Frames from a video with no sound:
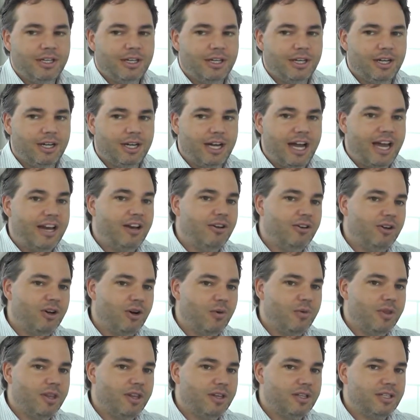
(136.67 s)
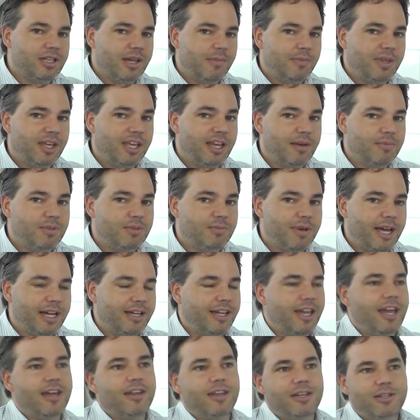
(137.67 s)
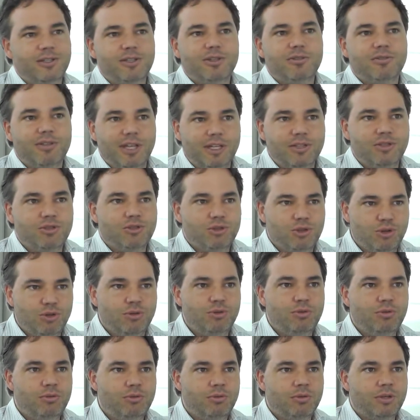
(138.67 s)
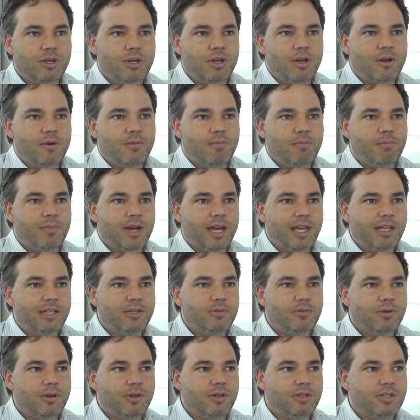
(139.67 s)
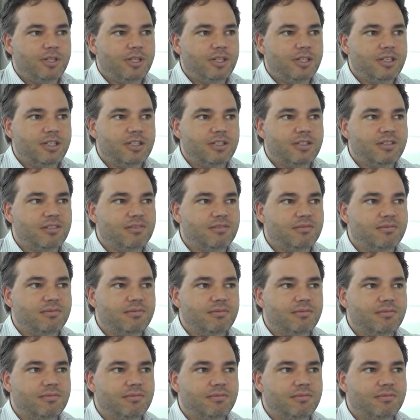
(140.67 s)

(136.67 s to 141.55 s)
I don't know if something comes back. Yeah, that's true. My experience is,